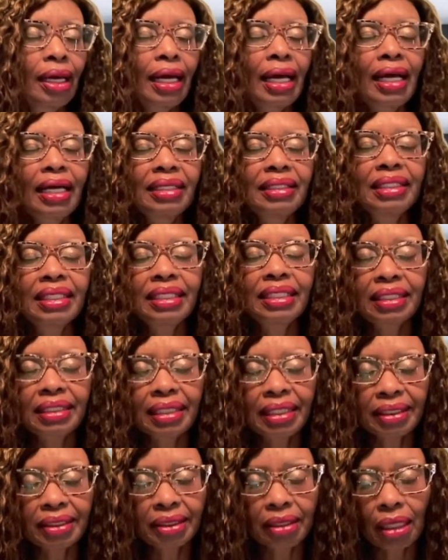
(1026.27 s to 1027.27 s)
I needed
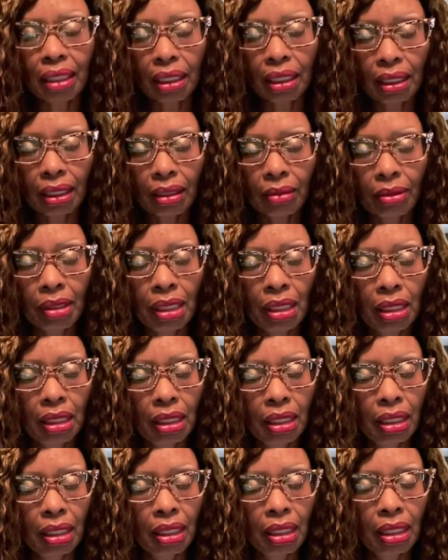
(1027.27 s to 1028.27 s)
that job.
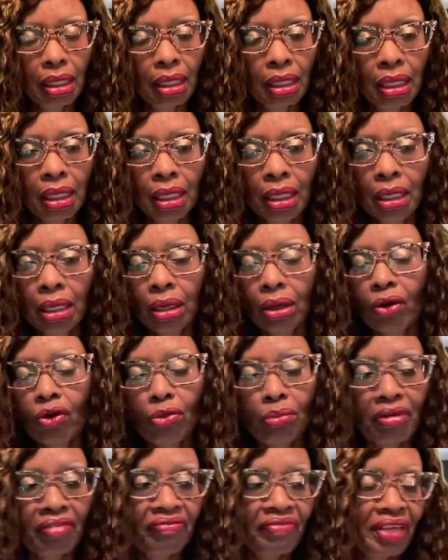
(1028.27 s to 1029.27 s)
Oh,
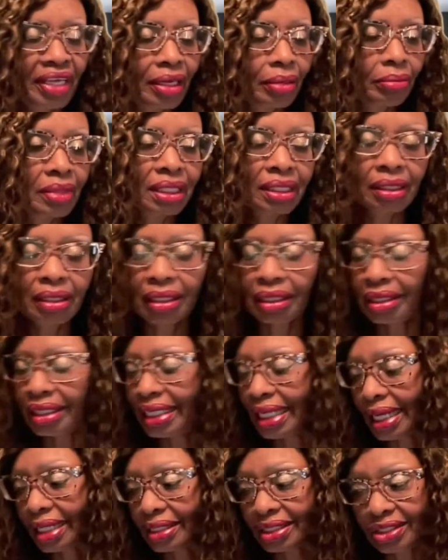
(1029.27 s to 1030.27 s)
my family,
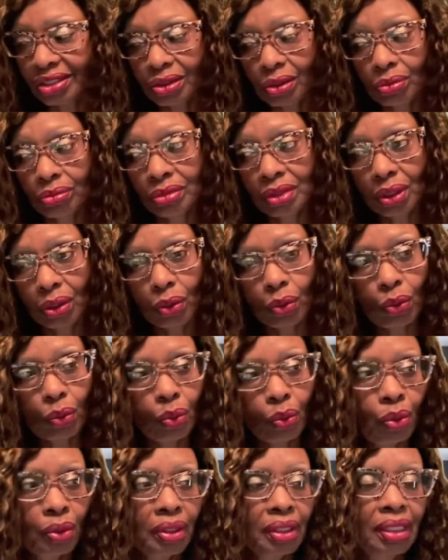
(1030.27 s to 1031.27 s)
I just don't
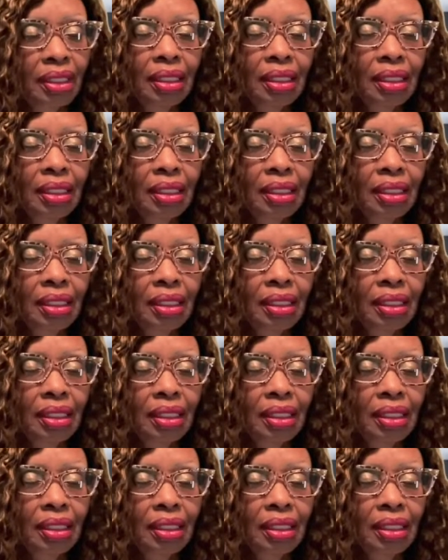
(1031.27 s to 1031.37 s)
know.